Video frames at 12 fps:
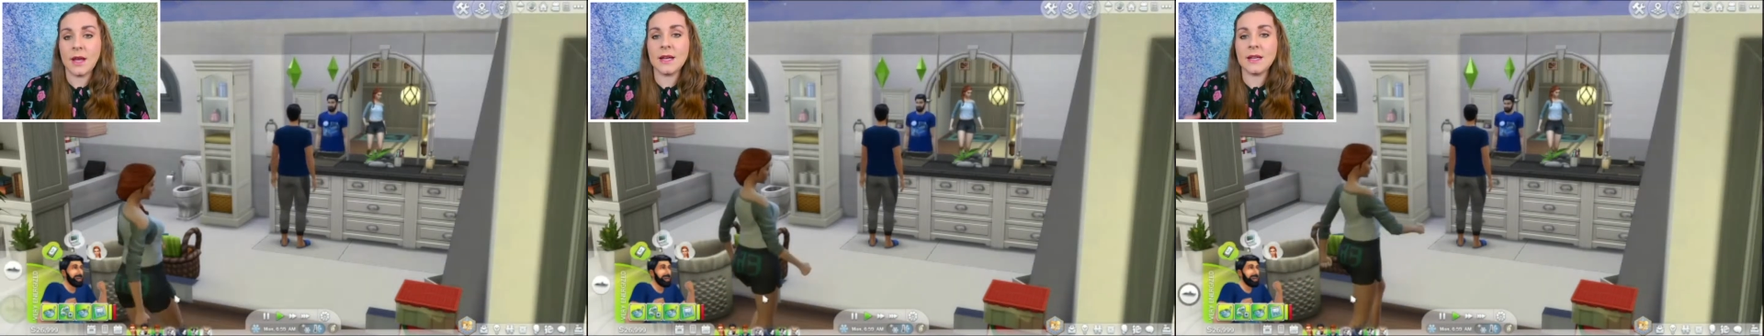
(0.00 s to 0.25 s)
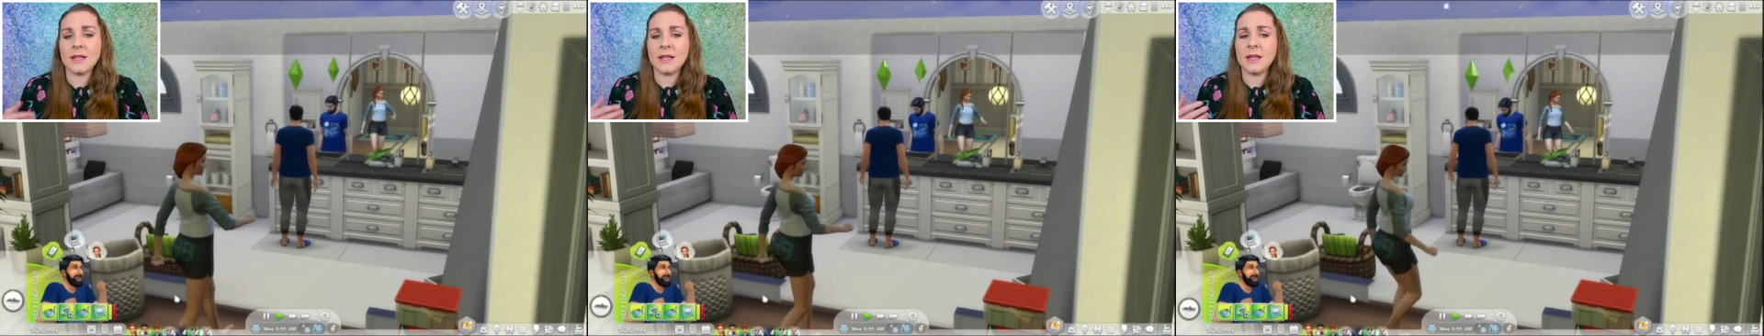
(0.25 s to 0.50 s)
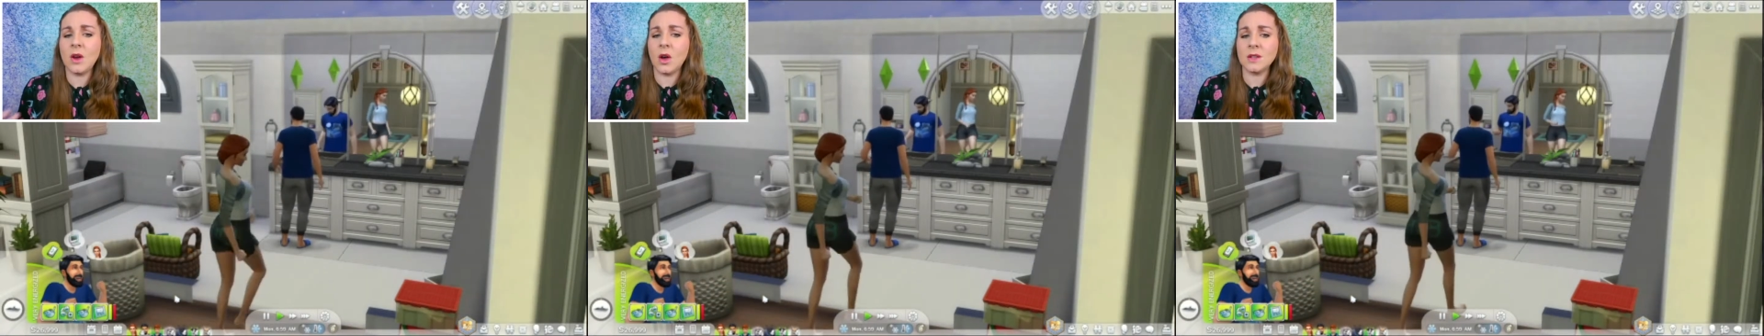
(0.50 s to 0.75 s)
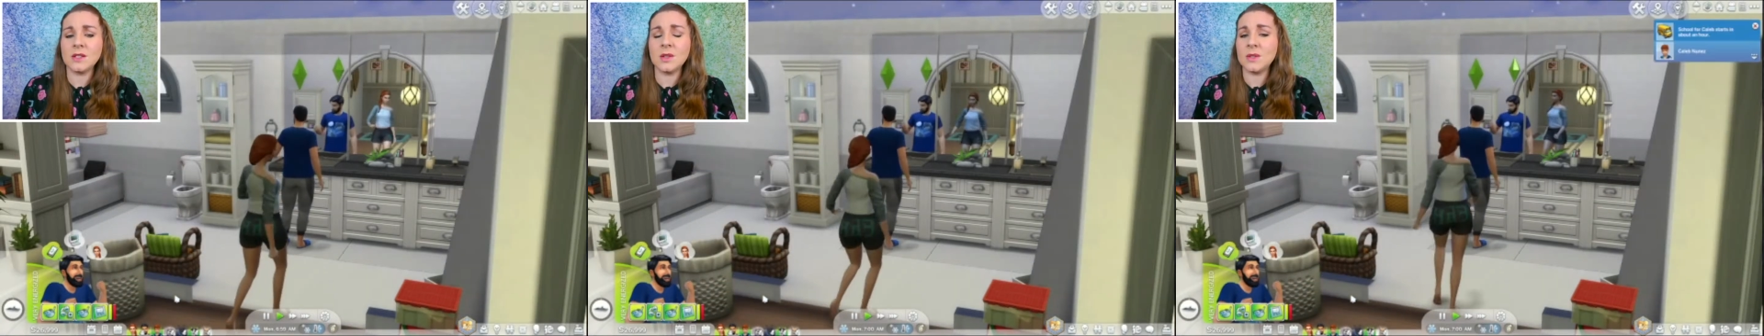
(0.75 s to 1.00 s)
And he
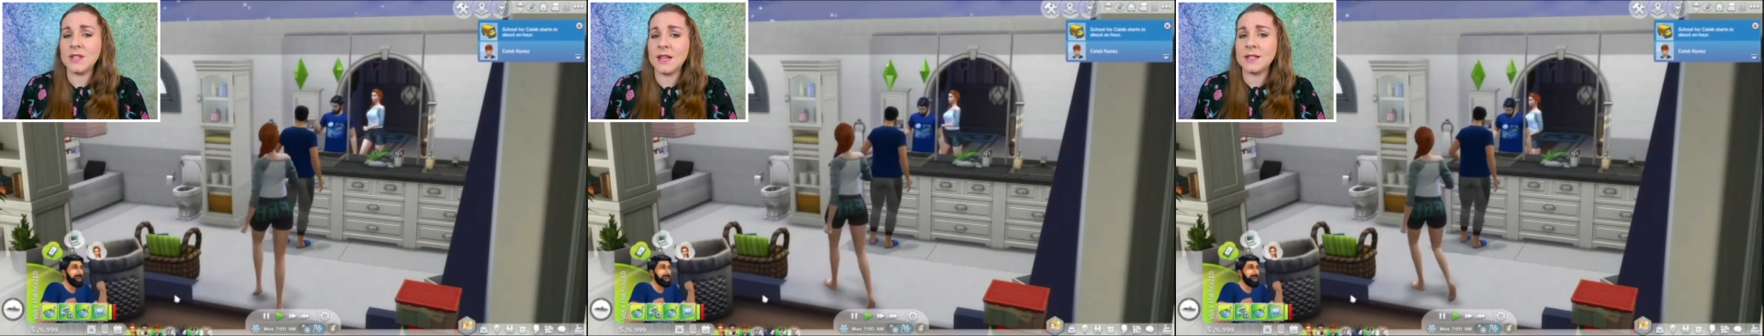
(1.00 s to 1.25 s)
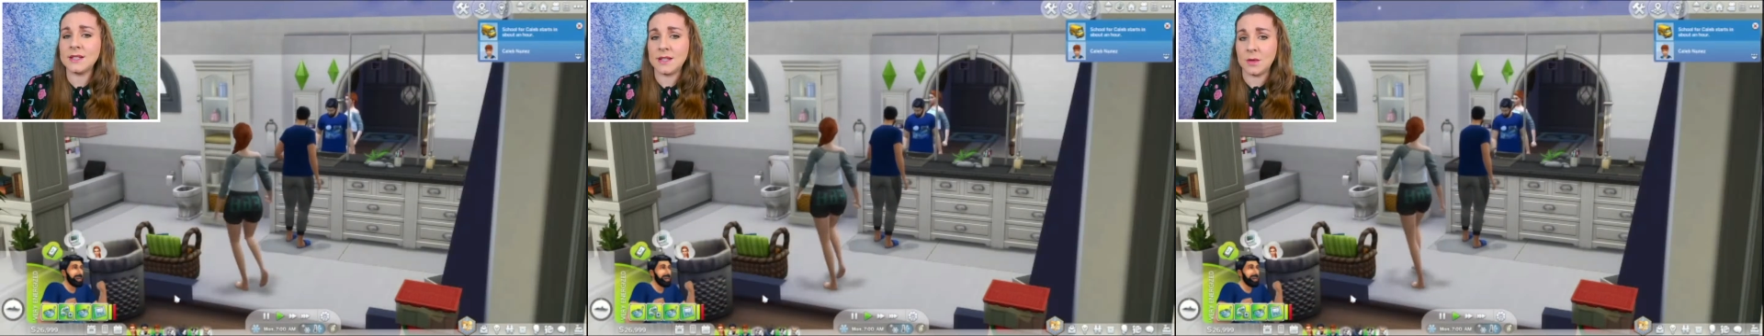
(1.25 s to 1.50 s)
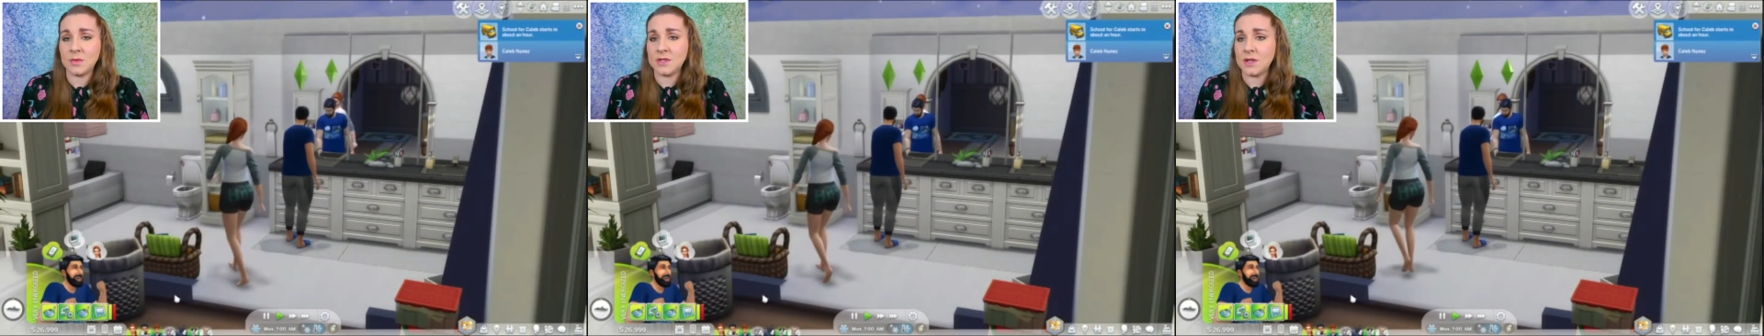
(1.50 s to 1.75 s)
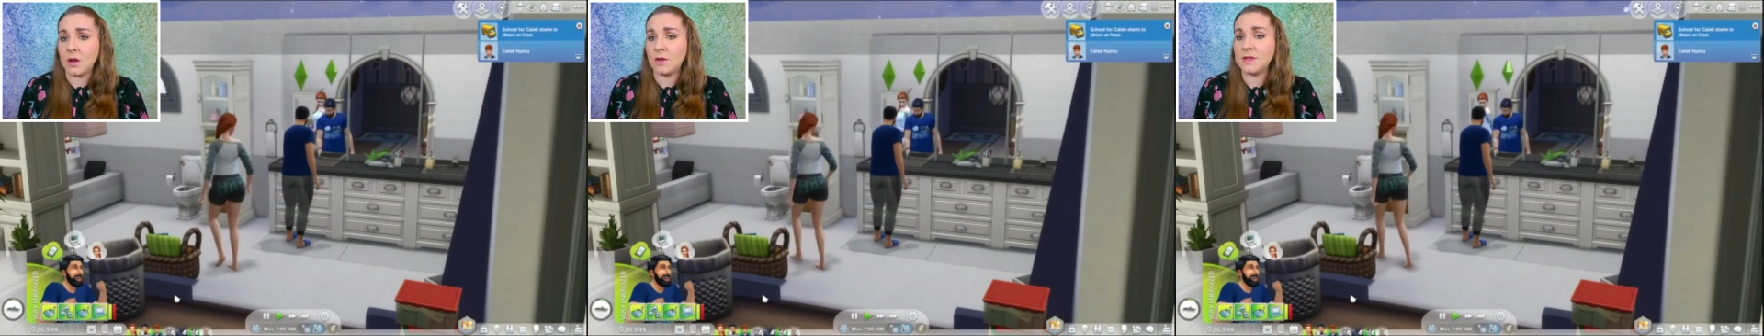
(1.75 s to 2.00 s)
also takes sim
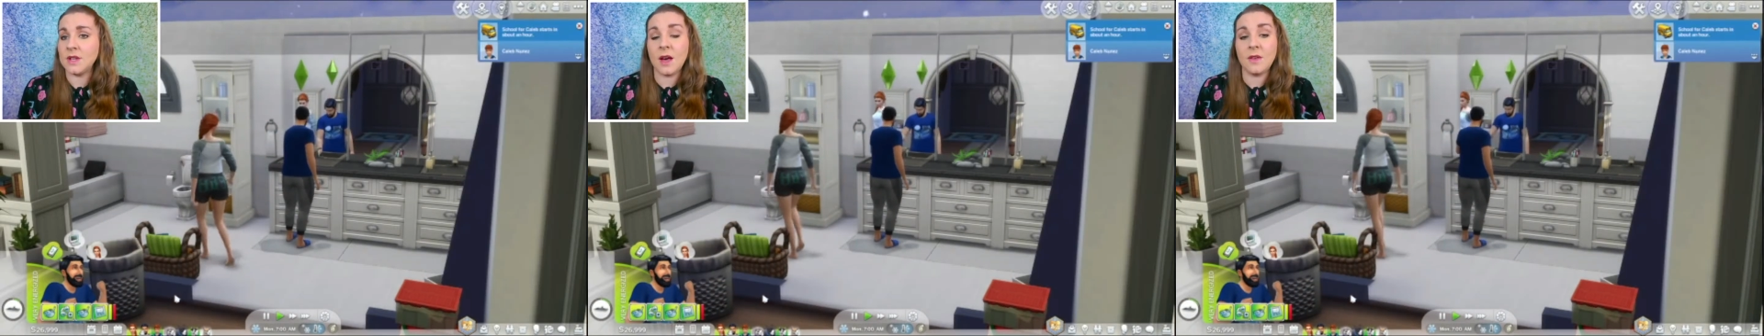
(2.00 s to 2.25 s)
selves